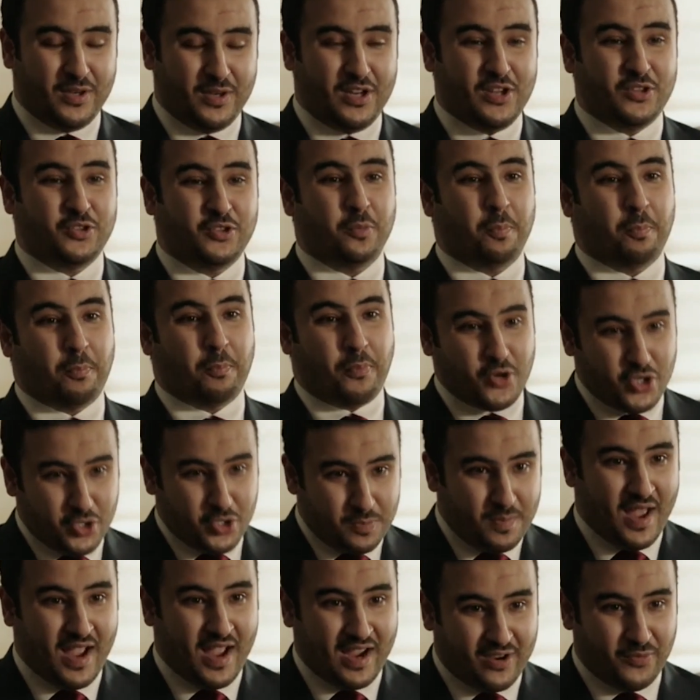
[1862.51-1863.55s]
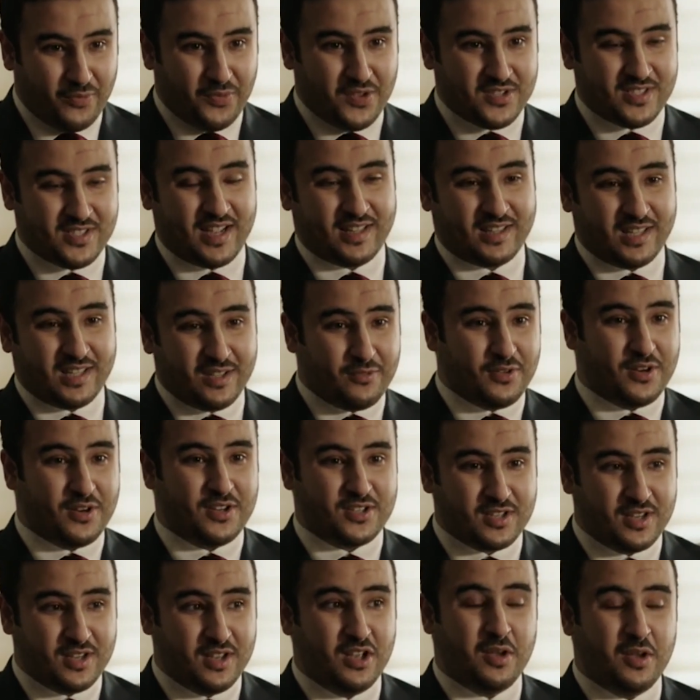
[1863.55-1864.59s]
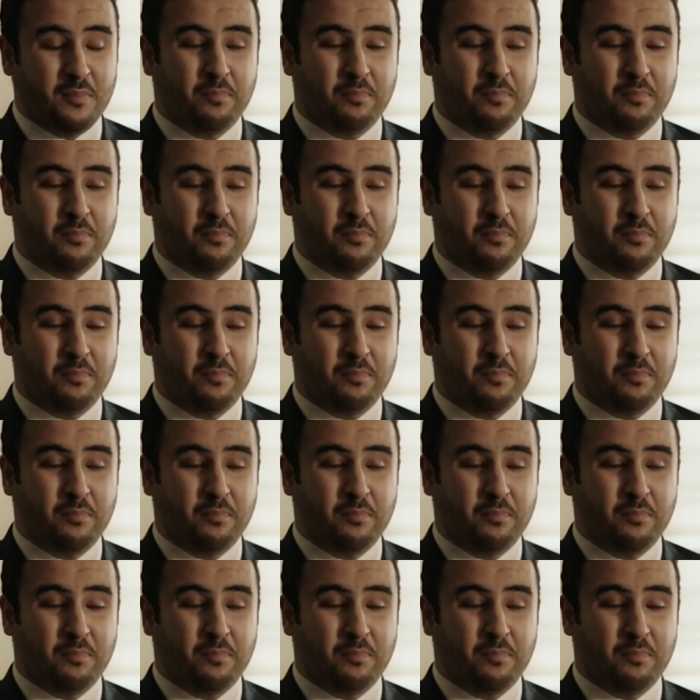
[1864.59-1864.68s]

We need to push back on these activities